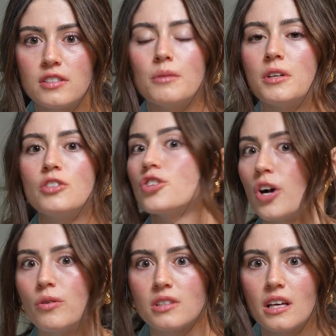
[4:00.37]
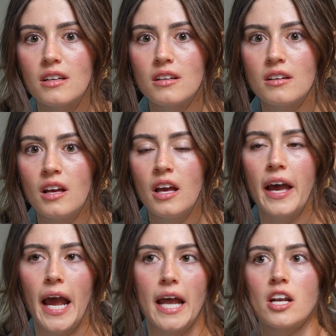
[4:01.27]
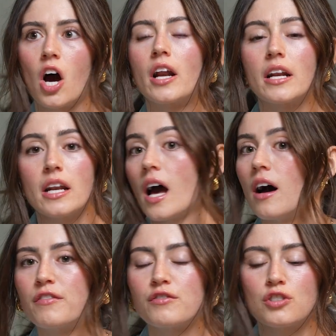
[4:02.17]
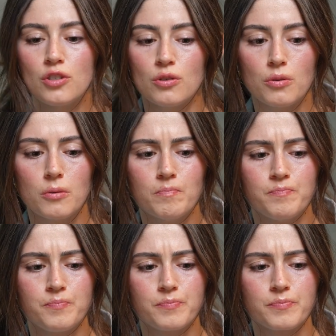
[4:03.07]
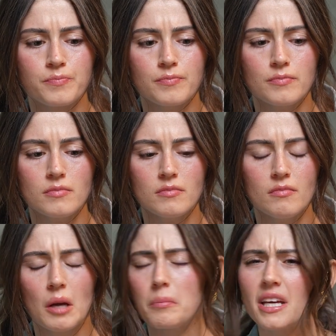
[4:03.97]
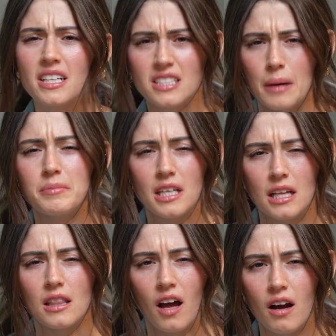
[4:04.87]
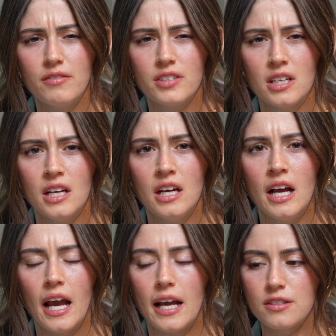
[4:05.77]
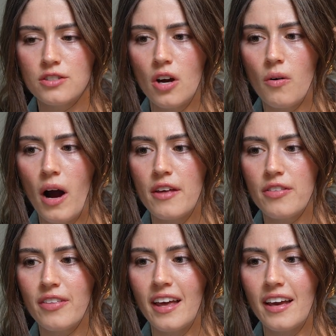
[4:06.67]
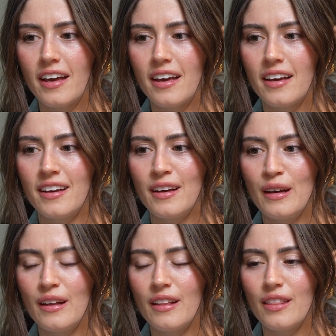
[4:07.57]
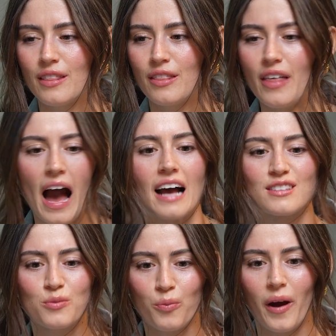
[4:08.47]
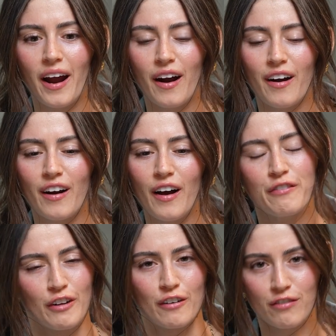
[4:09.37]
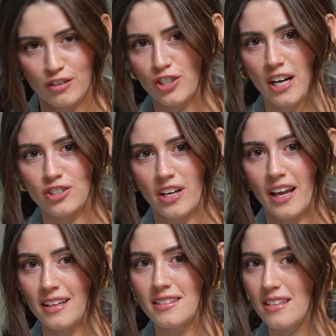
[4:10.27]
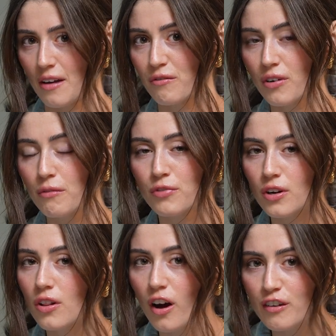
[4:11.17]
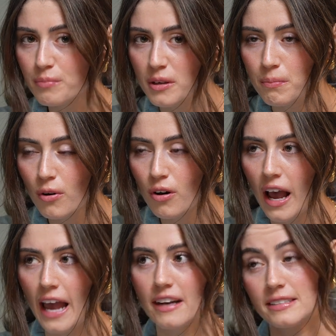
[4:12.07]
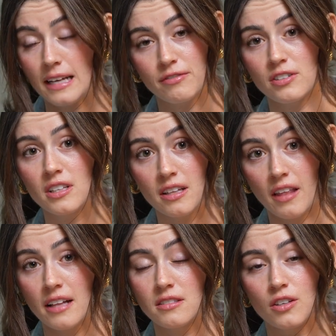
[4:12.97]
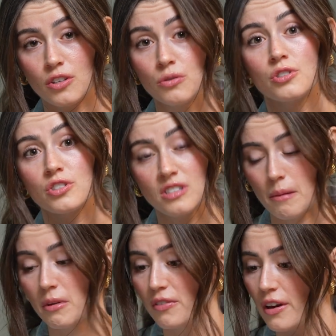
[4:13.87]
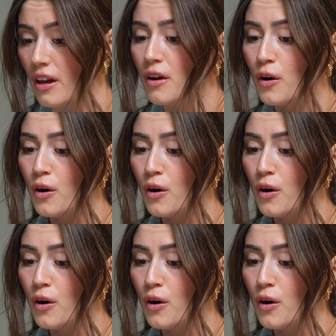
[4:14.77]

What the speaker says: to be chosen and not enough to be accepted and loved. And so I think that's where a fear of rejection can stem from for a lot of people. And definitely that's a huge stem of it